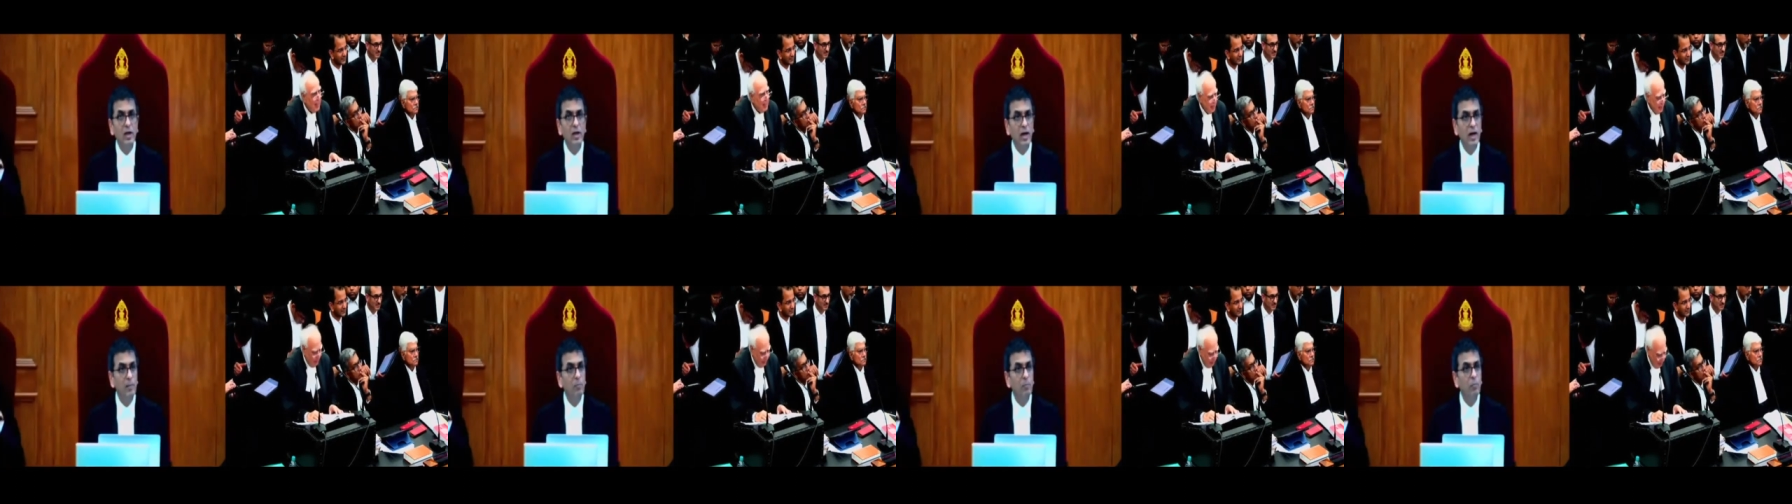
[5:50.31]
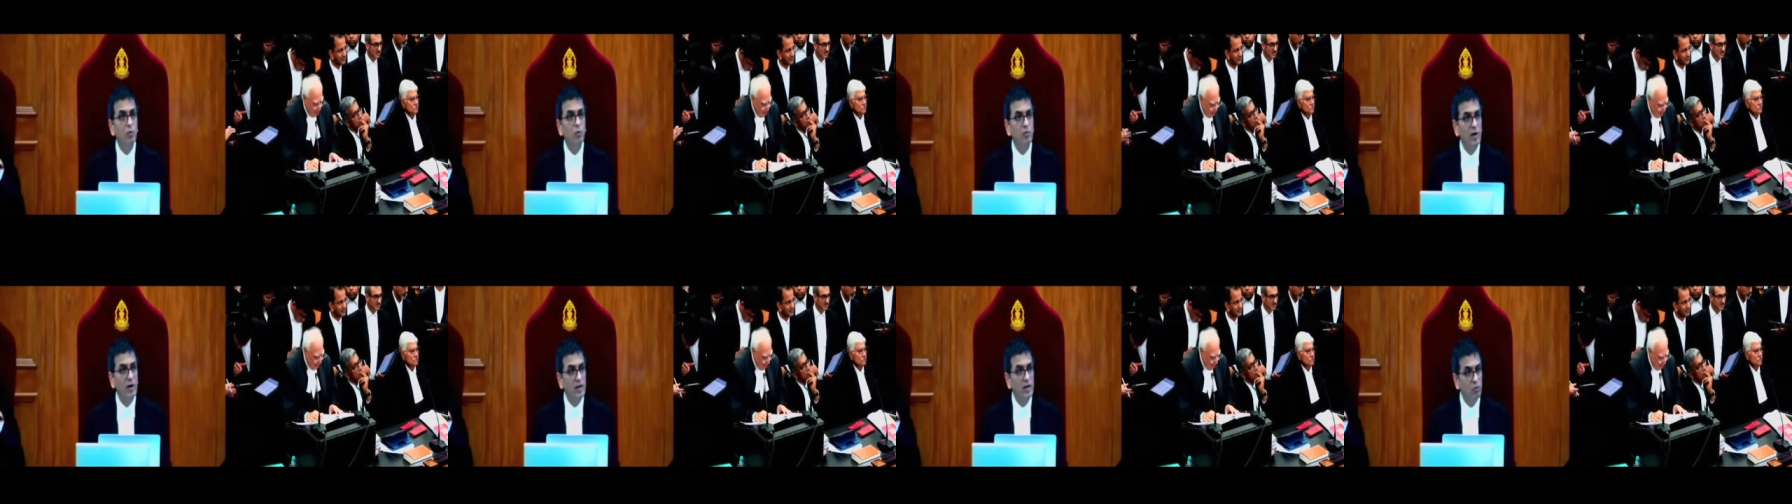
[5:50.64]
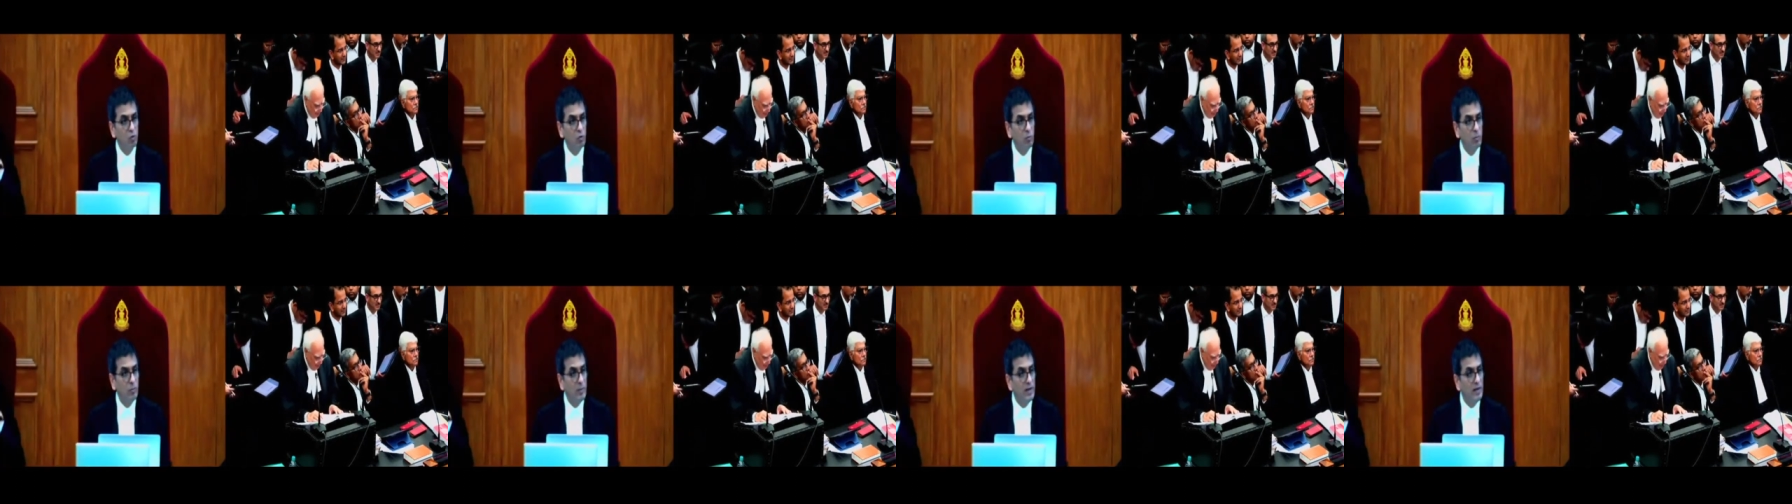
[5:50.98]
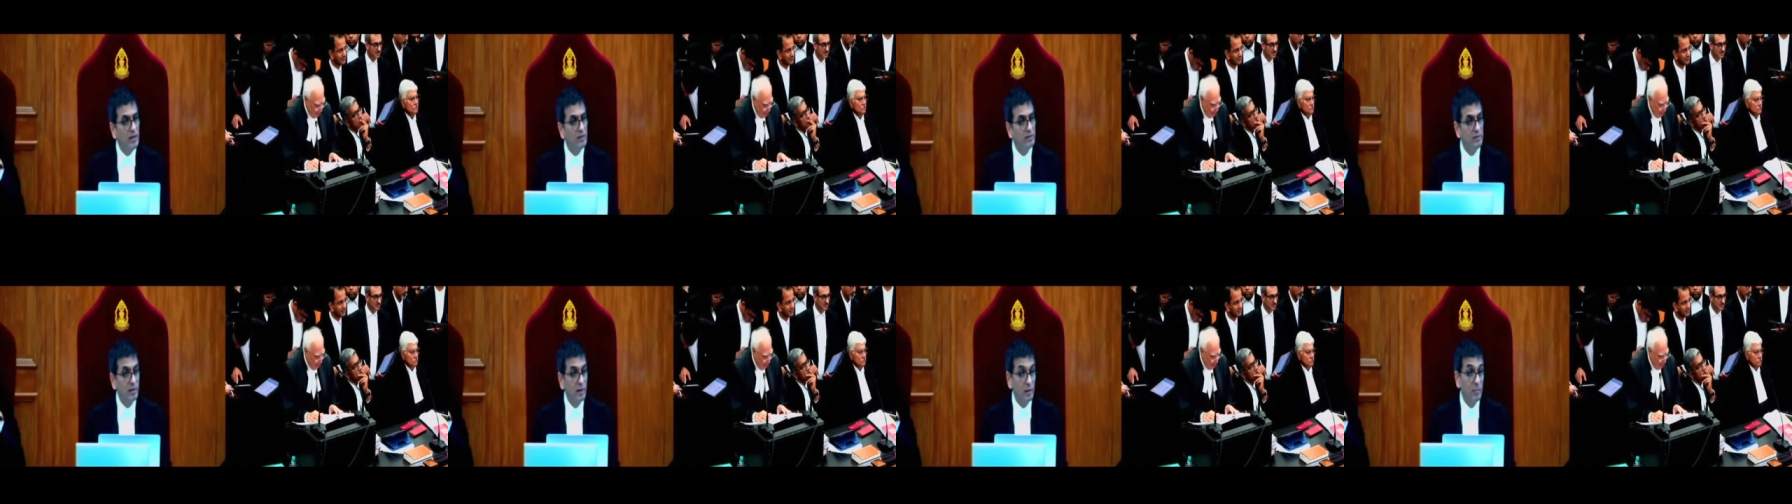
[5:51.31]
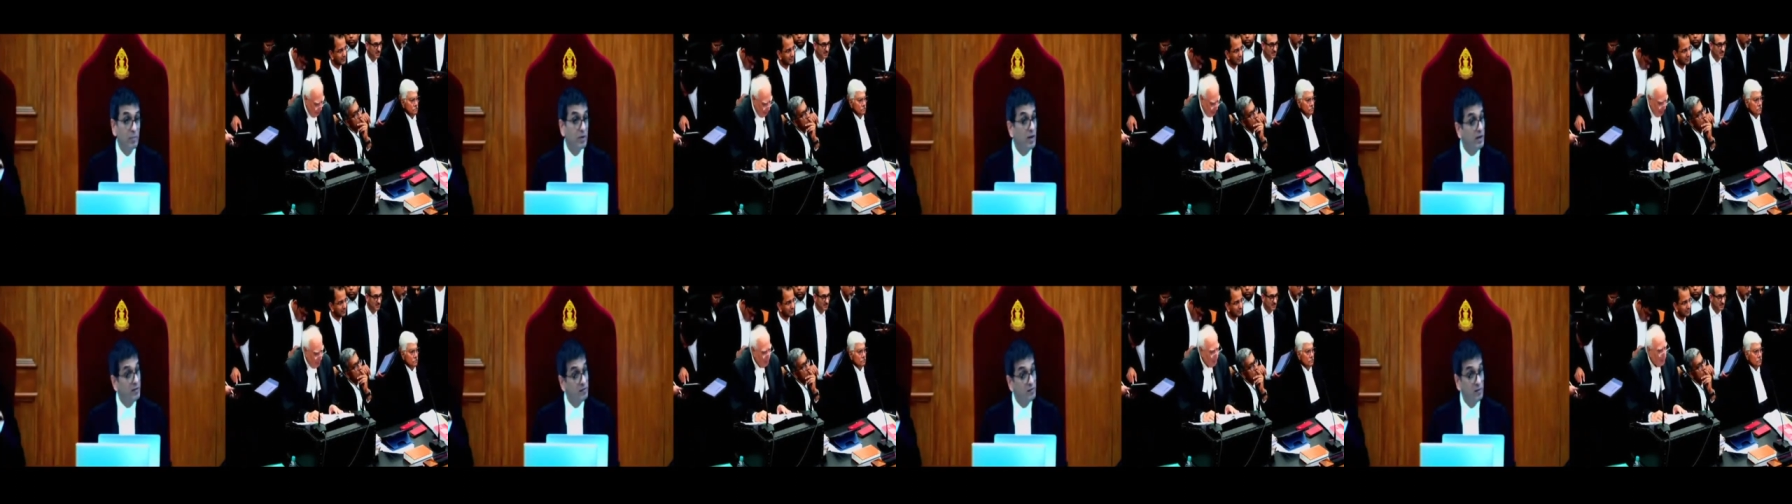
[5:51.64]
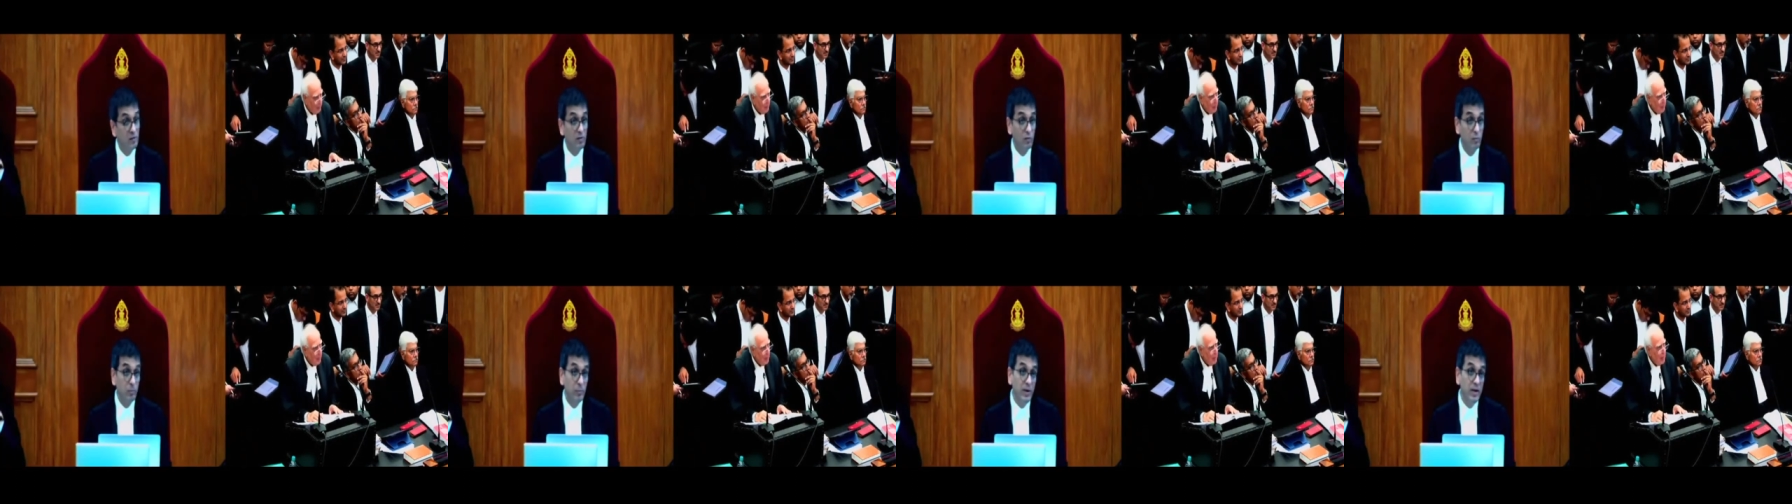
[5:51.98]
A proviso may in some
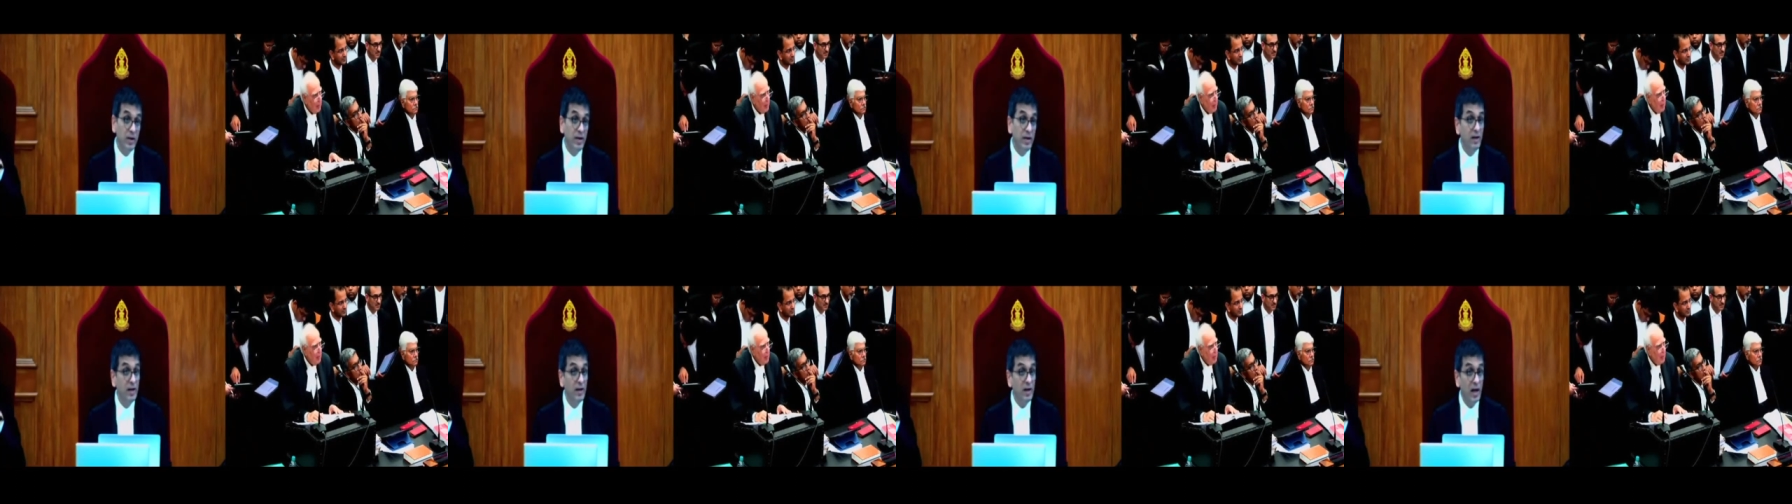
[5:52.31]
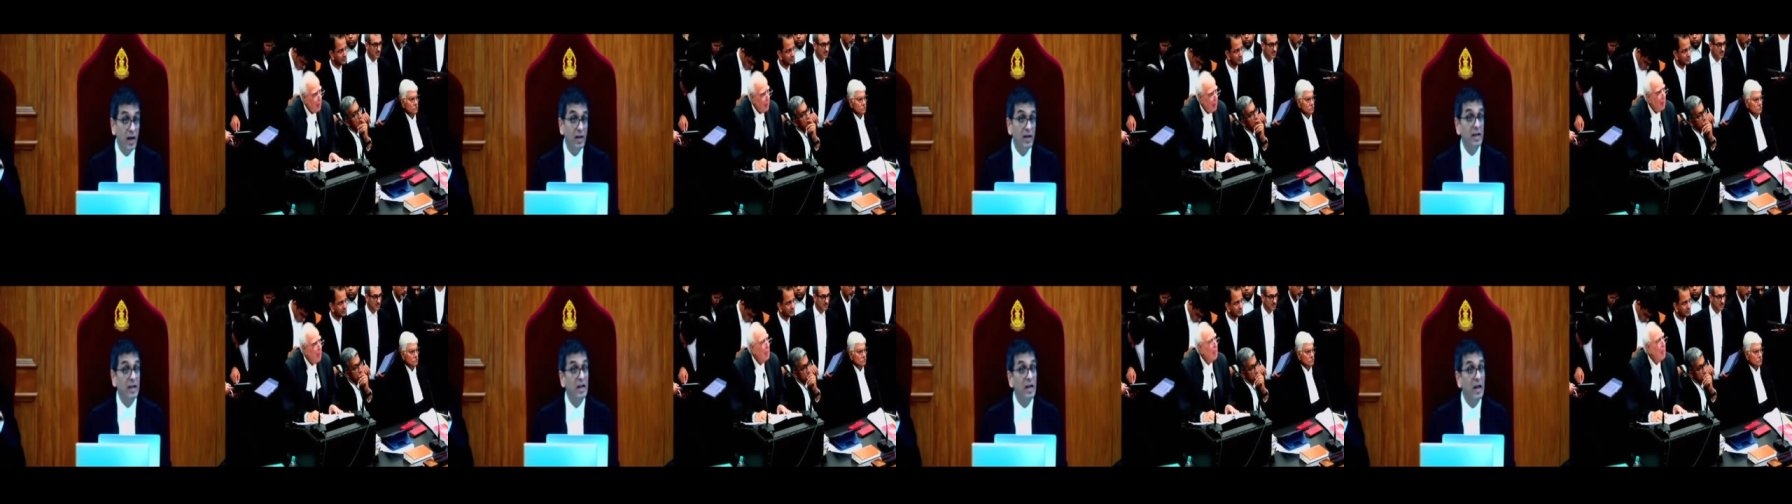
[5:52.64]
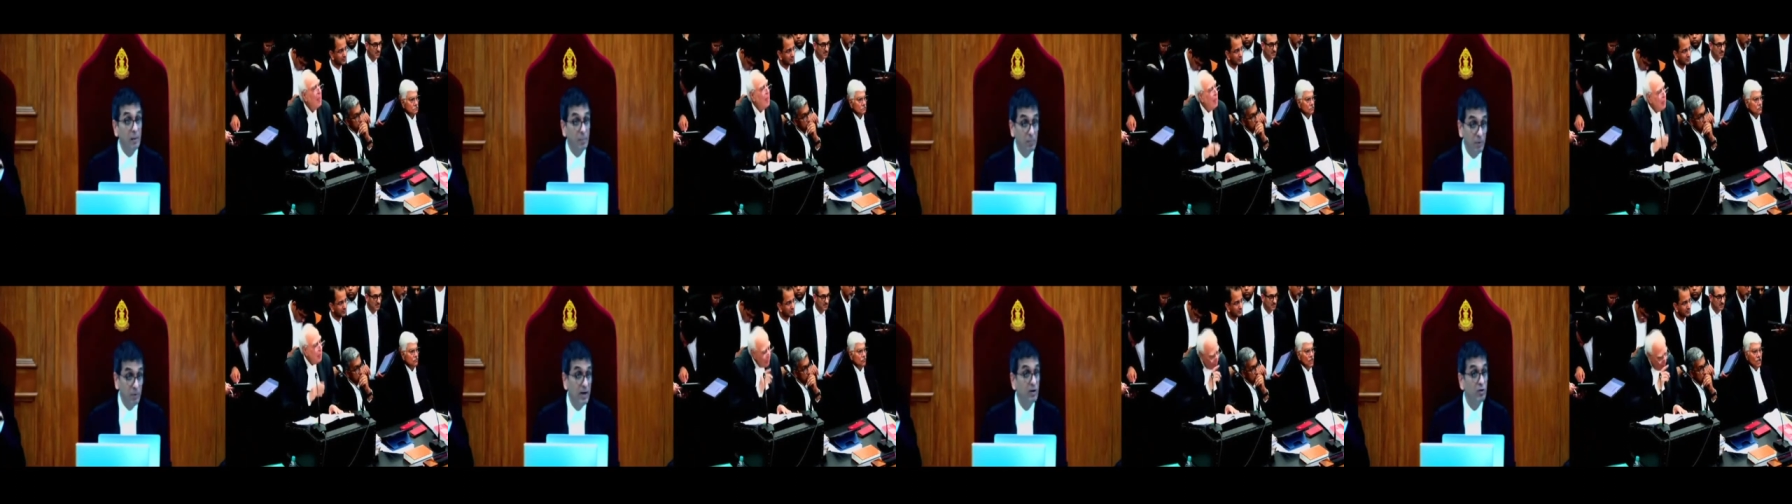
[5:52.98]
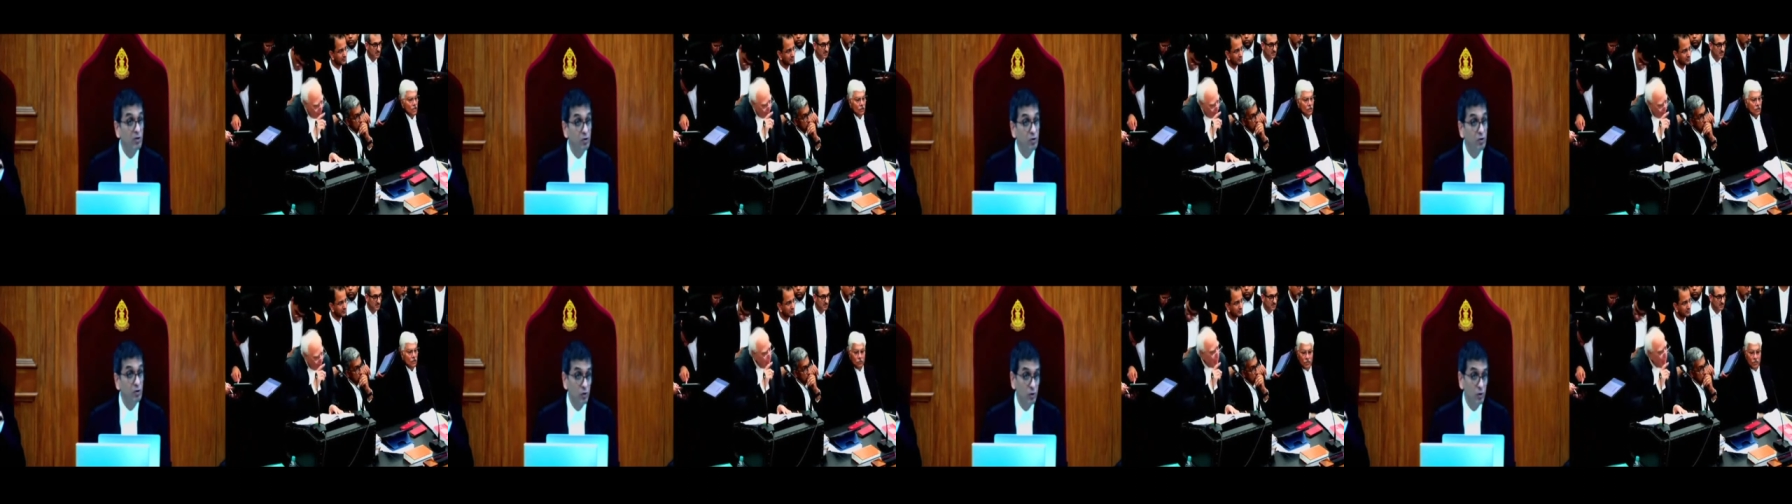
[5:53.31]
cases be an elaboration.